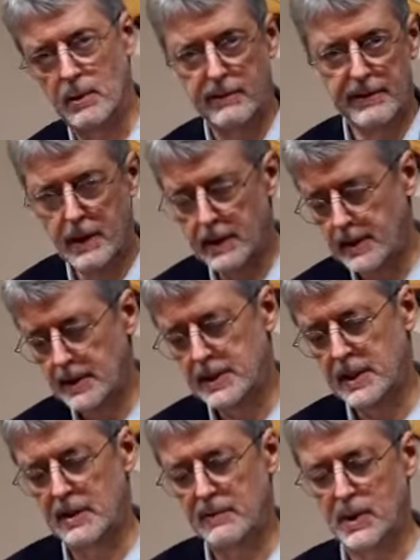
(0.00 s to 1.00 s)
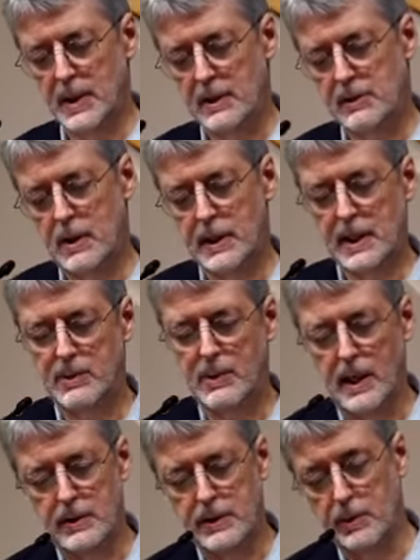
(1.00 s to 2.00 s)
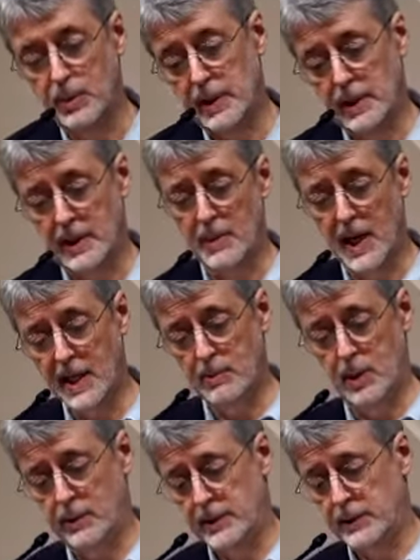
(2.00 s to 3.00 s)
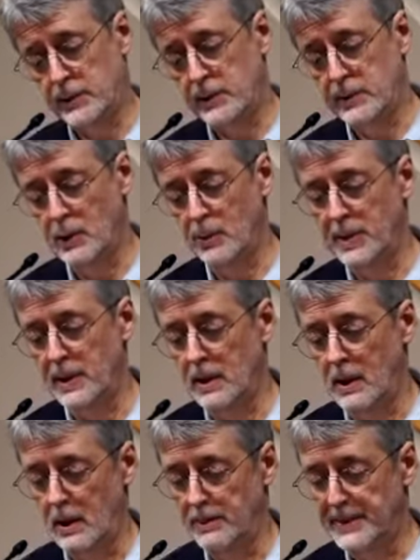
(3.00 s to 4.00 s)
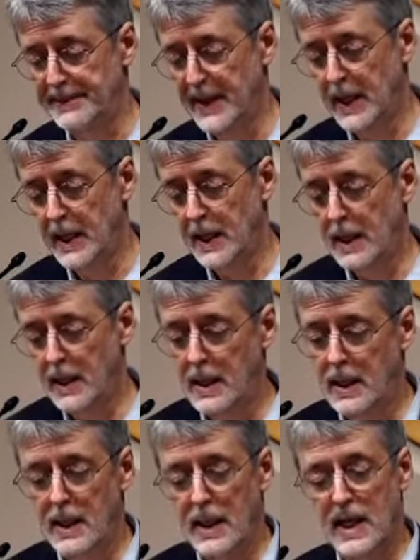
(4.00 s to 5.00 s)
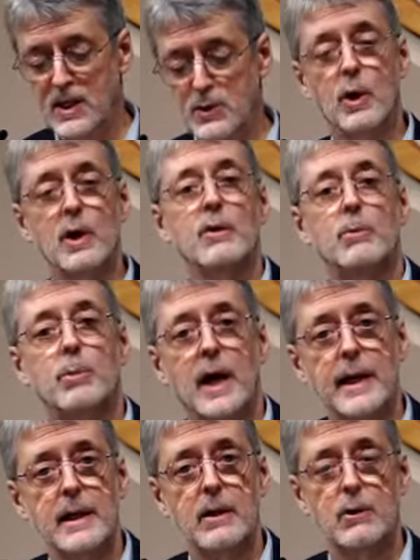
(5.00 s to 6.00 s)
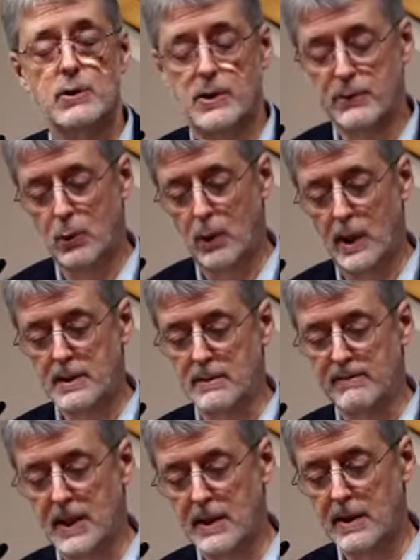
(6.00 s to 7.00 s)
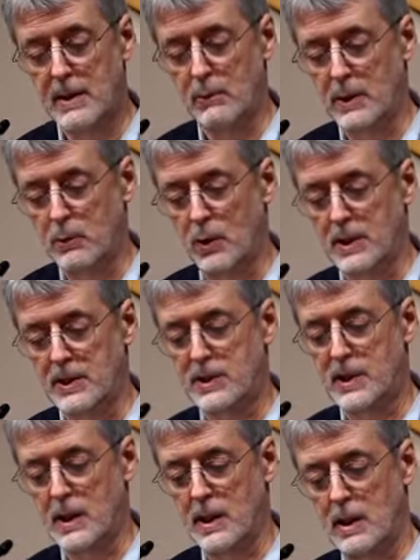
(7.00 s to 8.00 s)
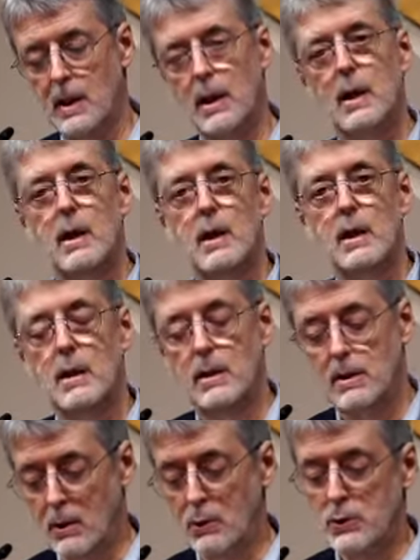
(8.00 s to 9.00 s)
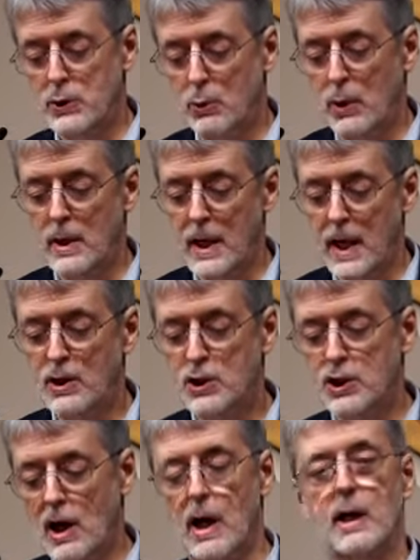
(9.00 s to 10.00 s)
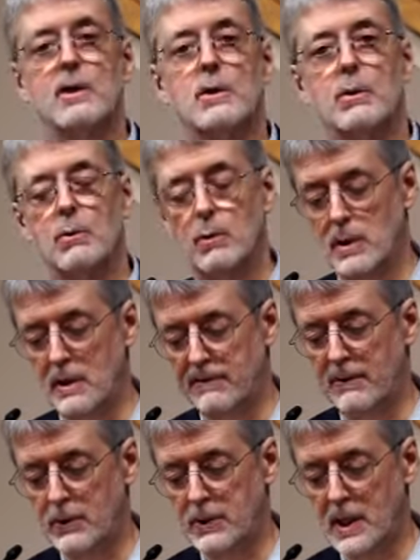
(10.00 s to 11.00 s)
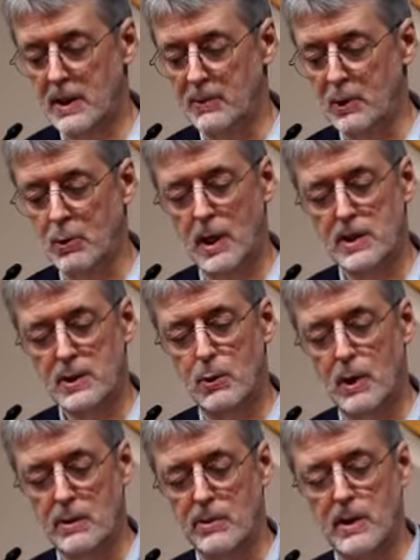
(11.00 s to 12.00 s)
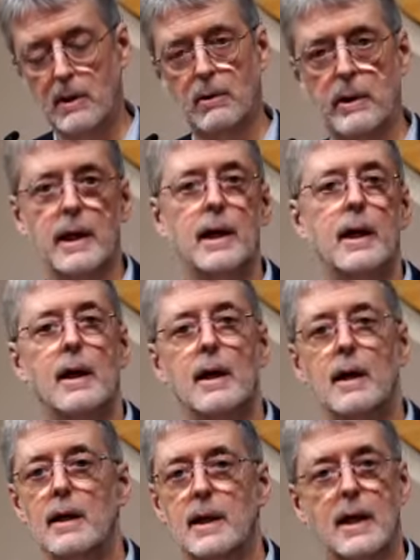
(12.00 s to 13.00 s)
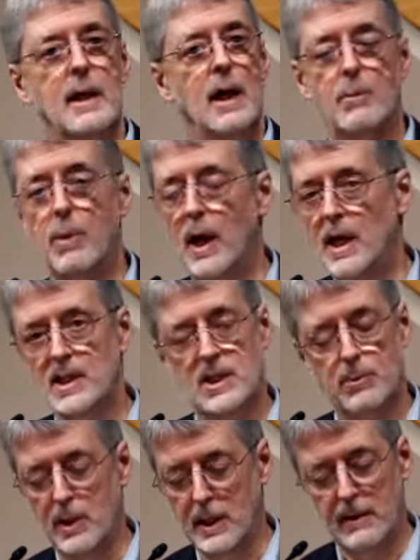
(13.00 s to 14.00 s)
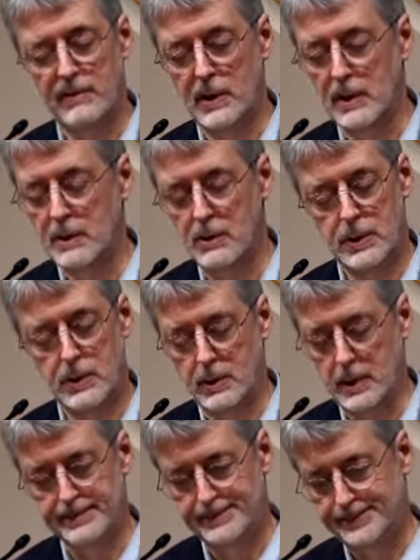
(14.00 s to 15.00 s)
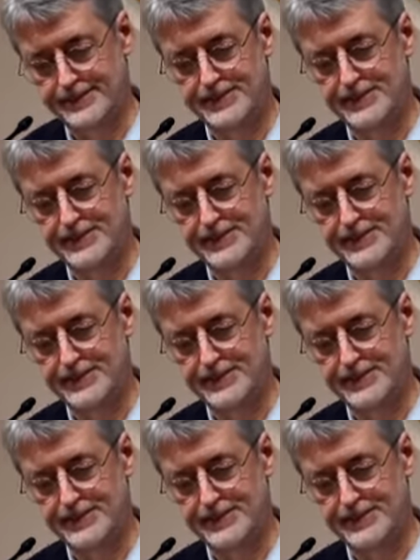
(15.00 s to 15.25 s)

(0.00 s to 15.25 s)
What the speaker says: Well, if all this that I've been talking about is completely mind-blowing to you, don't be alarmed. As one of the pioneers of quantum theory once said, those who are not shocked when they first come across quantum theory cannot possibly have understood it.